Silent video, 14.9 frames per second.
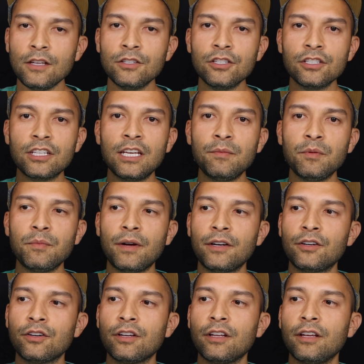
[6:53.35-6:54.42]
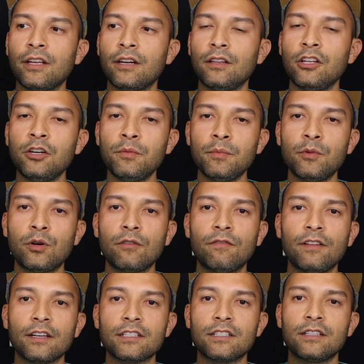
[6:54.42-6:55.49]
Just keep in mind you're going to get a little bit more
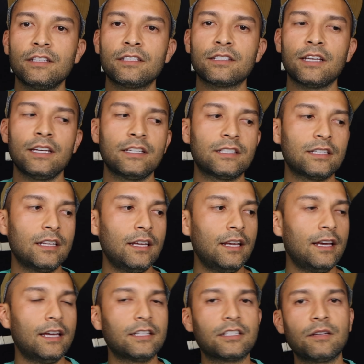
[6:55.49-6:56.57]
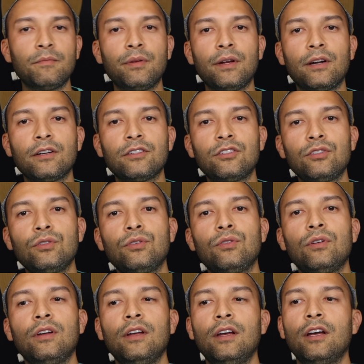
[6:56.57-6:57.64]
flex in these skates as compared
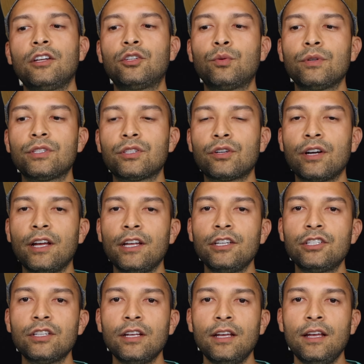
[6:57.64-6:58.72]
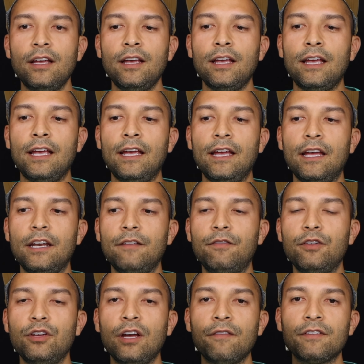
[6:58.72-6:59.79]
to a Twister Edge. And if
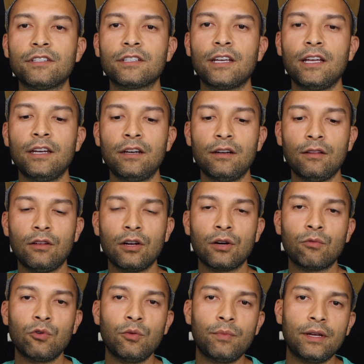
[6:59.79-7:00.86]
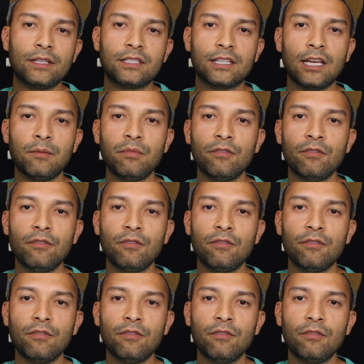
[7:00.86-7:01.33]
you haven't skated a longer wheelbase skate